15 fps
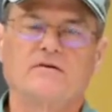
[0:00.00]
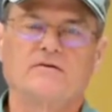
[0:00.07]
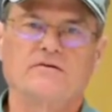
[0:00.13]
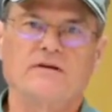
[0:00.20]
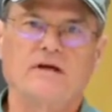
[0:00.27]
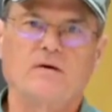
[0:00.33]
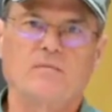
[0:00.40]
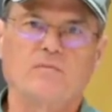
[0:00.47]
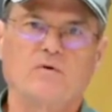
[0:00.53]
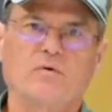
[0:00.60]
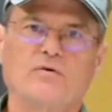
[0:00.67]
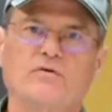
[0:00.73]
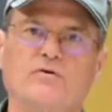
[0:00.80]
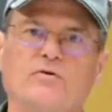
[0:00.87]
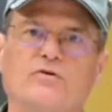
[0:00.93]
Today I'm
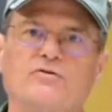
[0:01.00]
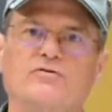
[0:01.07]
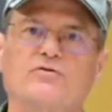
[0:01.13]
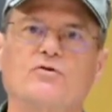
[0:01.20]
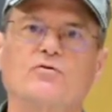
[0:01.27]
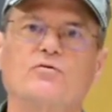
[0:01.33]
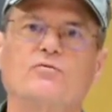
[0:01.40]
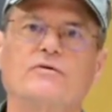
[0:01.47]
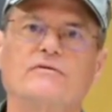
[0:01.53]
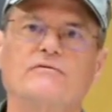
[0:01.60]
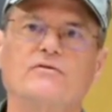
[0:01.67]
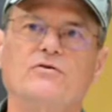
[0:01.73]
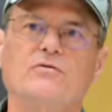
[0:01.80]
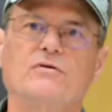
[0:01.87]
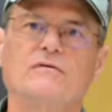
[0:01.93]
going to do a tool
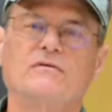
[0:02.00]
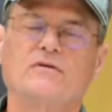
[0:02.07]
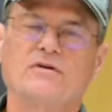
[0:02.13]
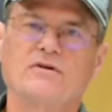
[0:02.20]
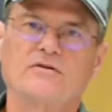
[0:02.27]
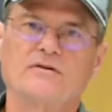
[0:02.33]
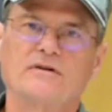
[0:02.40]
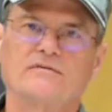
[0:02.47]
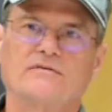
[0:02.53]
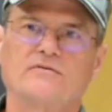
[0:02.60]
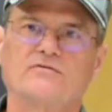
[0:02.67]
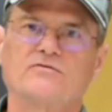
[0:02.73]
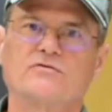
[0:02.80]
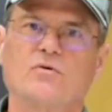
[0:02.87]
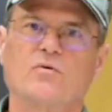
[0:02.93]
review of a little
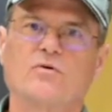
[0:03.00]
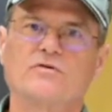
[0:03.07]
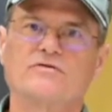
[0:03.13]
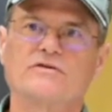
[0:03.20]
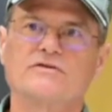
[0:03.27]
different sorts.